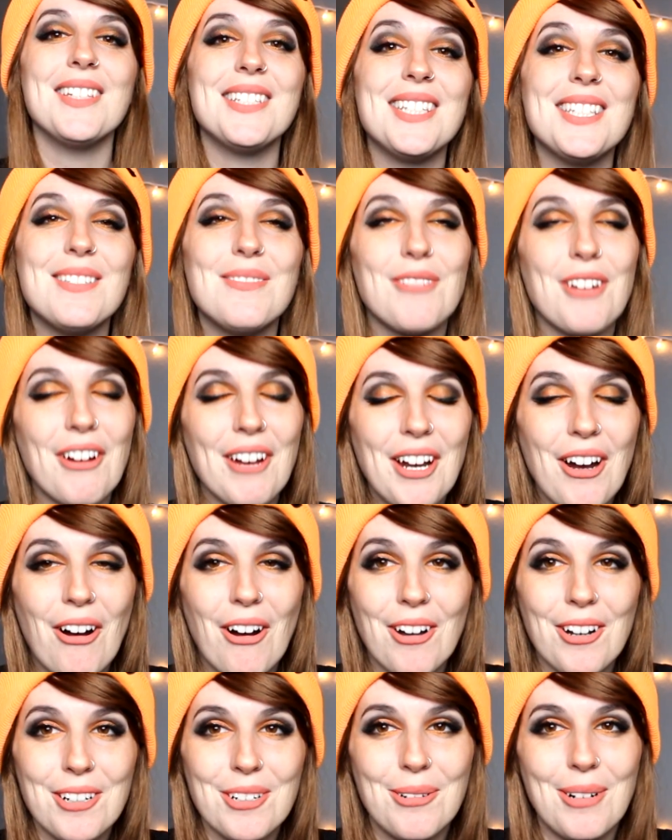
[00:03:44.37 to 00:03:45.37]
This is a very
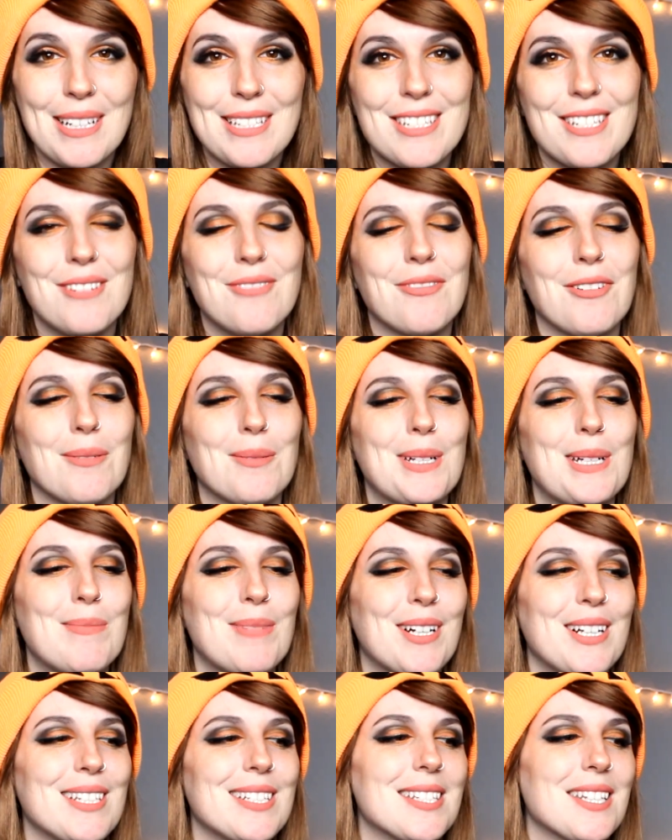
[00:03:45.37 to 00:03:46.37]
hard question for me
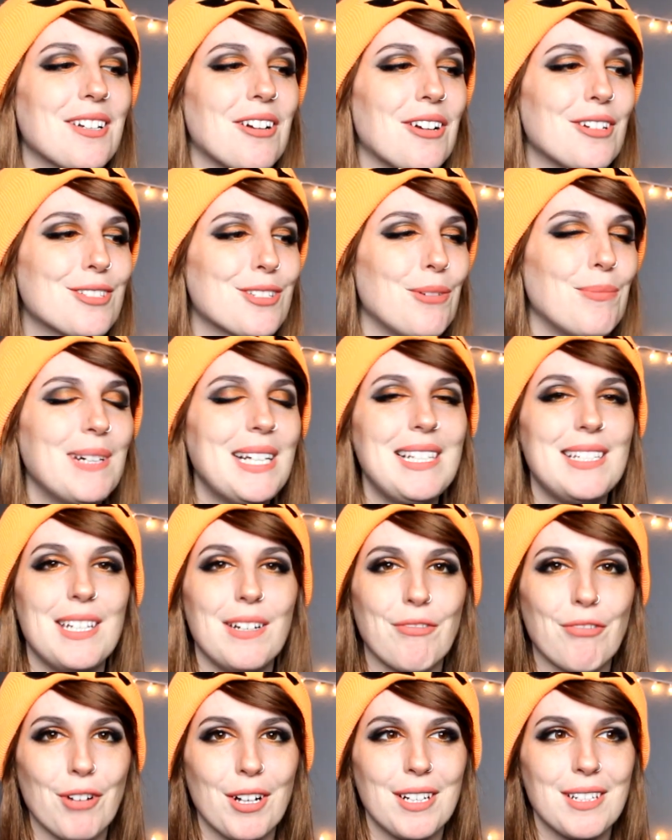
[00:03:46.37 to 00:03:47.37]
because there are so many
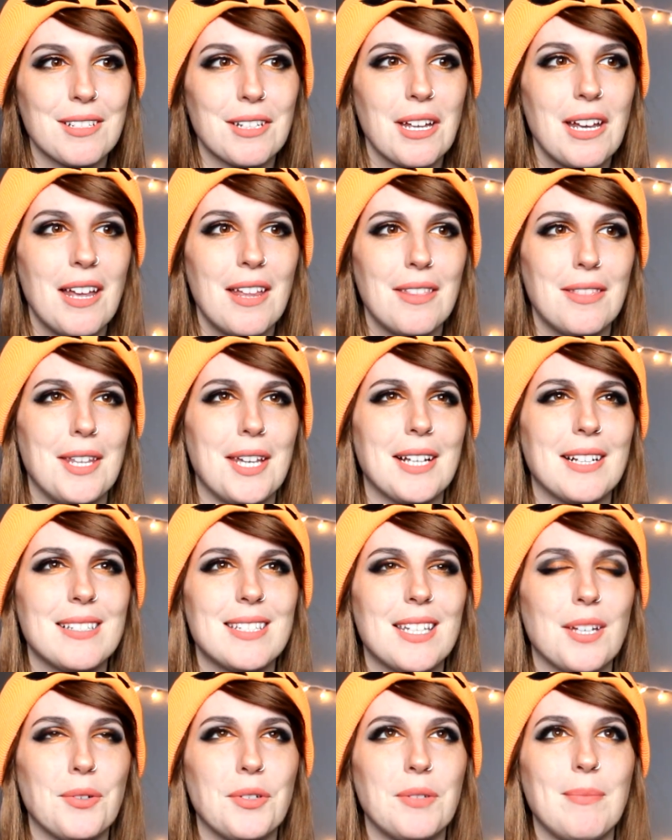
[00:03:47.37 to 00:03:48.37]
different
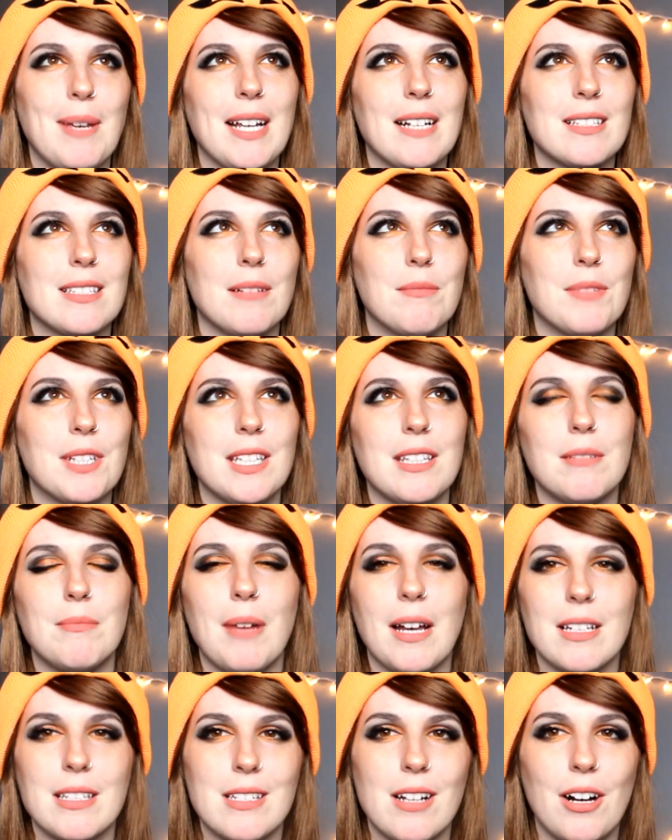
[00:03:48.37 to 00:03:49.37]
things that would make something the
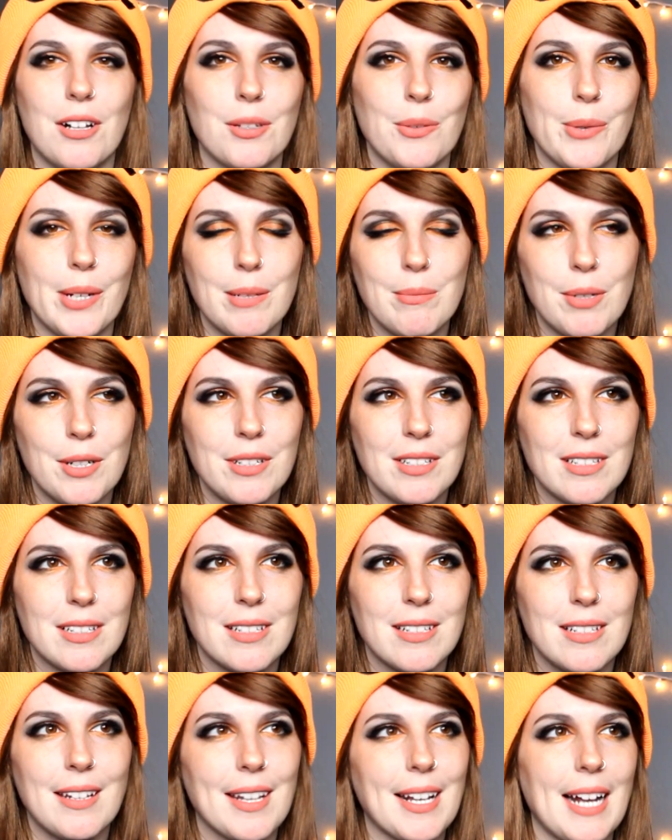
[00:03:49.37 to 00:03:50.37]
best Halloween
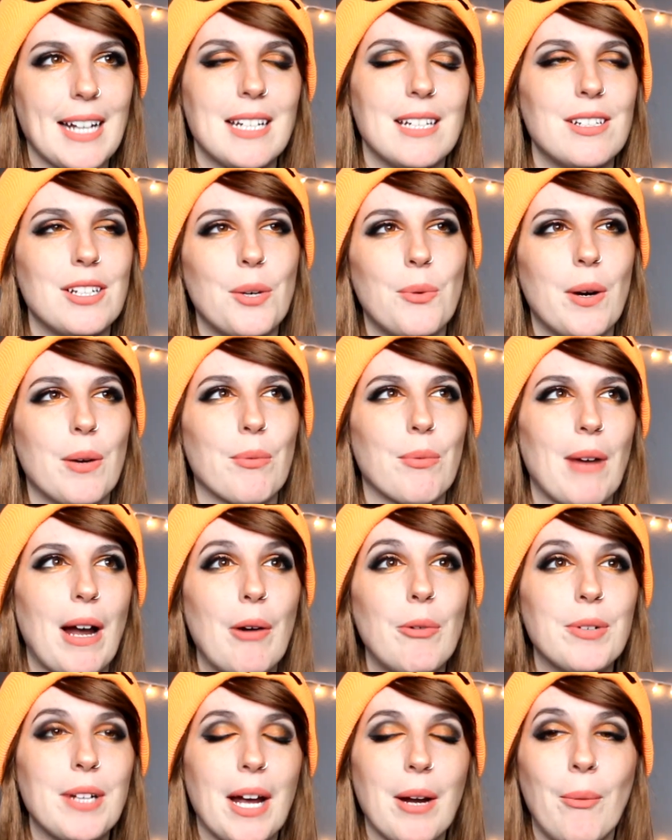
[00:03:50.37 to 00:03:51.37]
book. Like I didn't know what
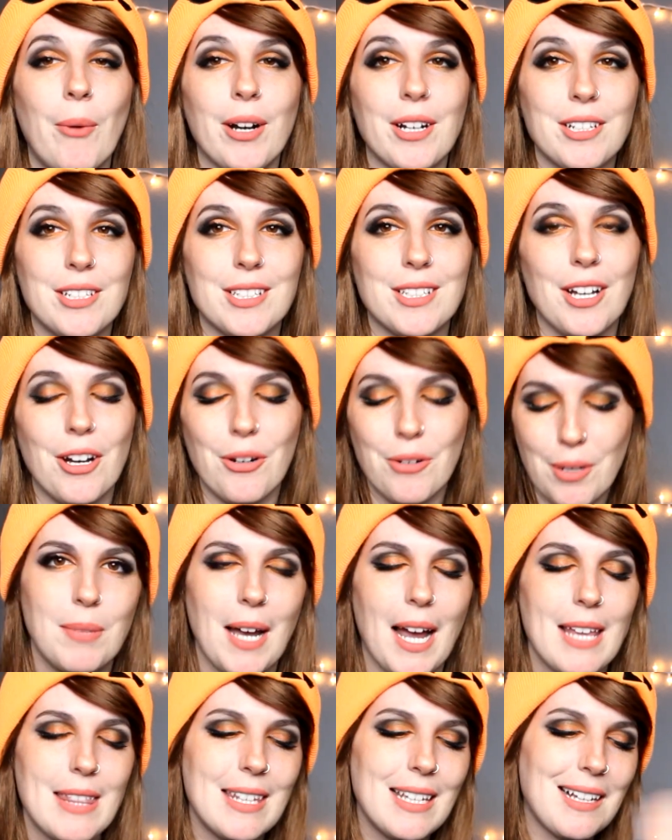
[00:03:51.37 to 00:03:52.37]
route I wanted to go,
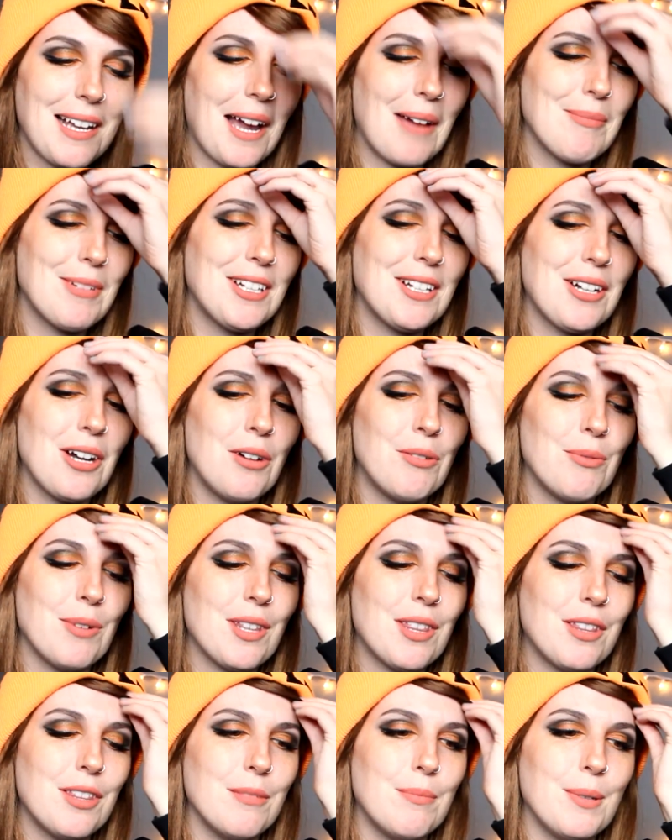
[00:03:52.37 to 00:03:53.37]
but I think I'm gonna go
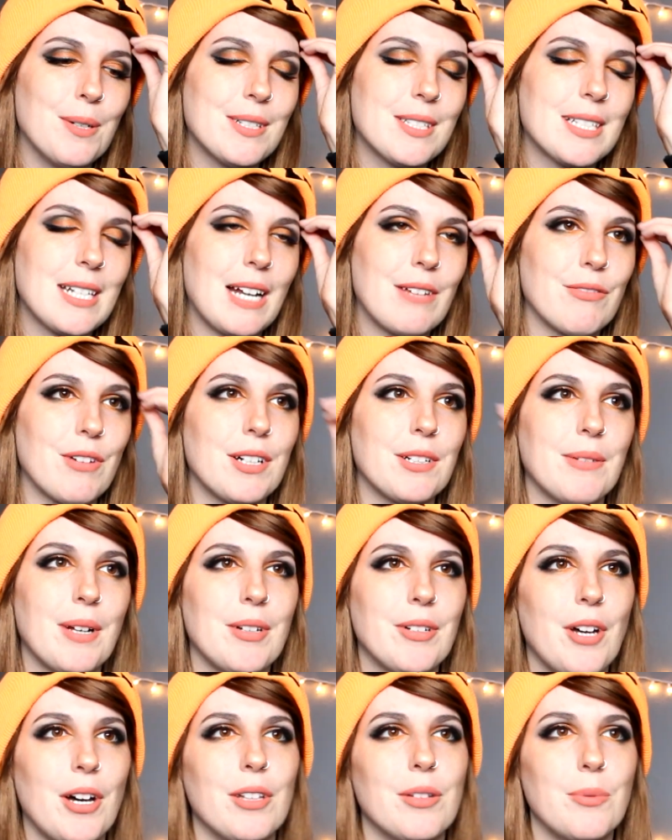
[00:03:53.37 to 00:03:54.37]
with the books that I've read
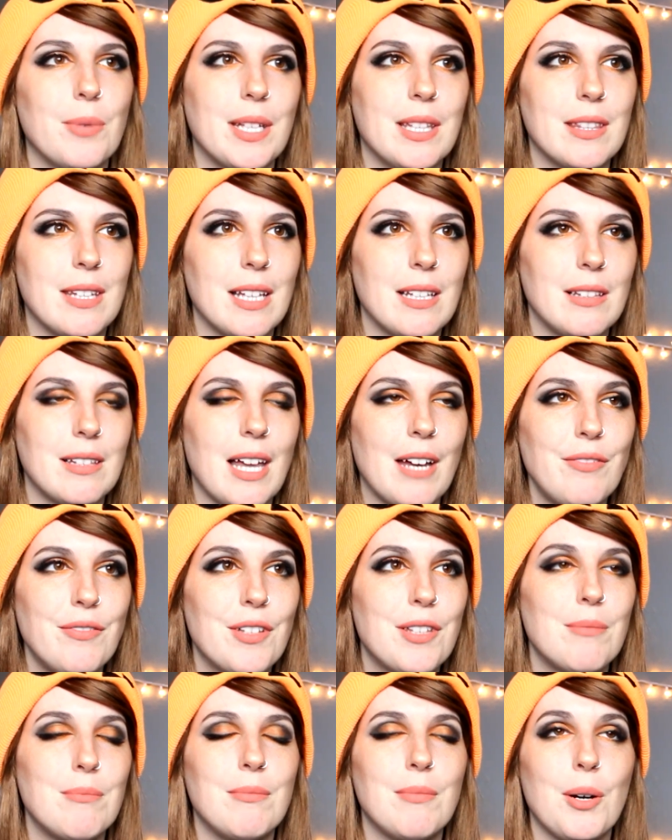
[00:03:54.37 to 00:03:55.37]
around Halloween that
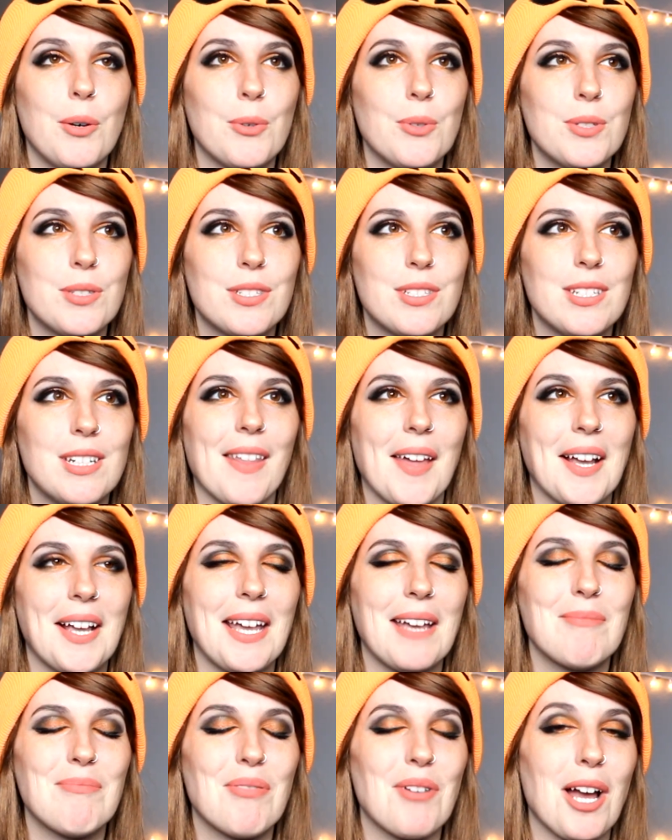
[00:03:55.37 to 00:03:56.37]
left the most
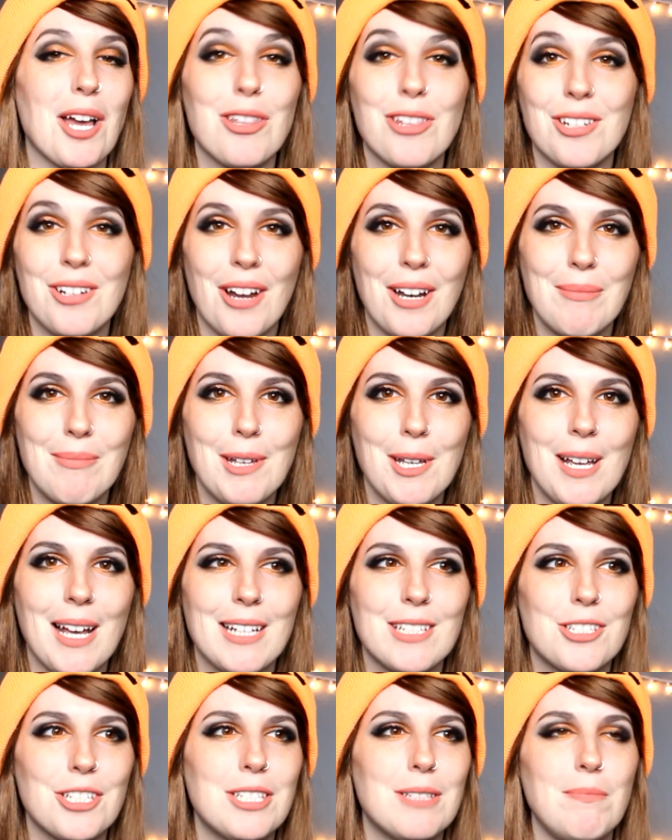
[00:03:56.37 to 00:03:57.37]
like impression on me
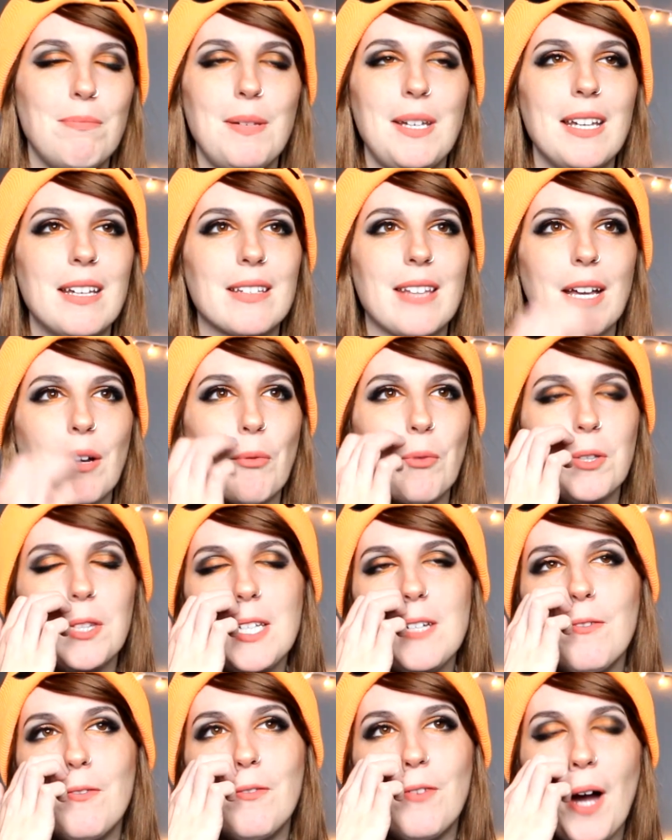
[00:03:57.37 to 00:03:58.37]
as just being like
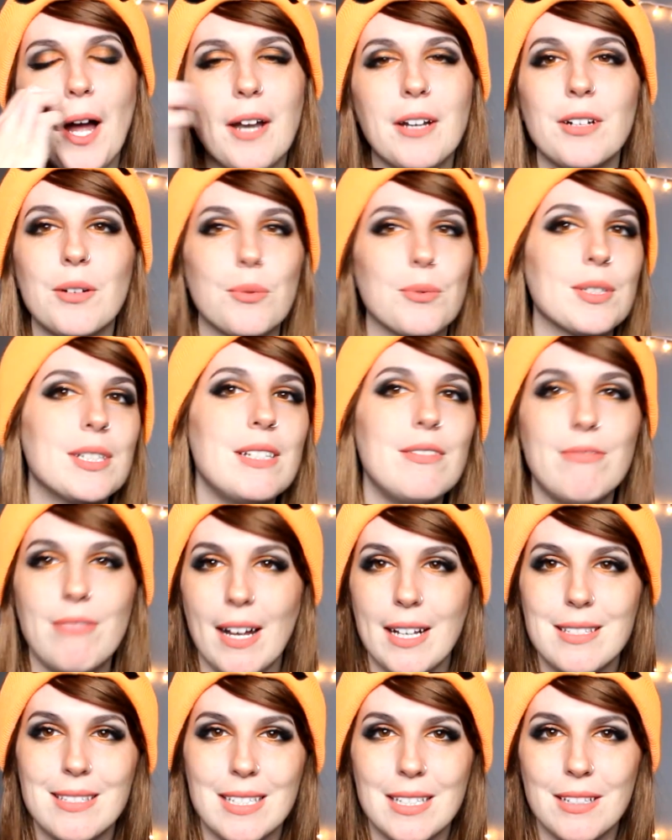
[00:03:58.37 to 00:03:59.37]
really fun, really
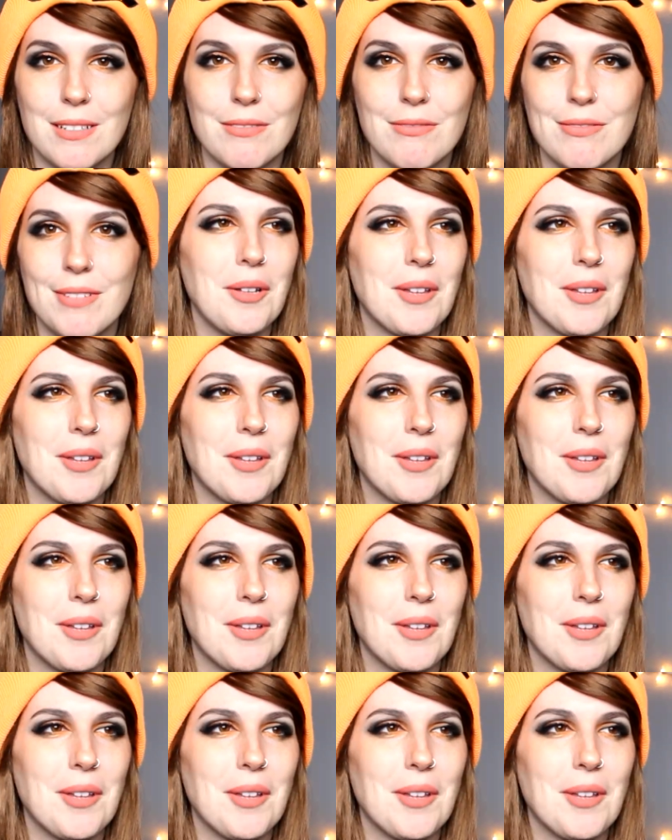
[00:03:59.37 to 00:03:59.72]
festive.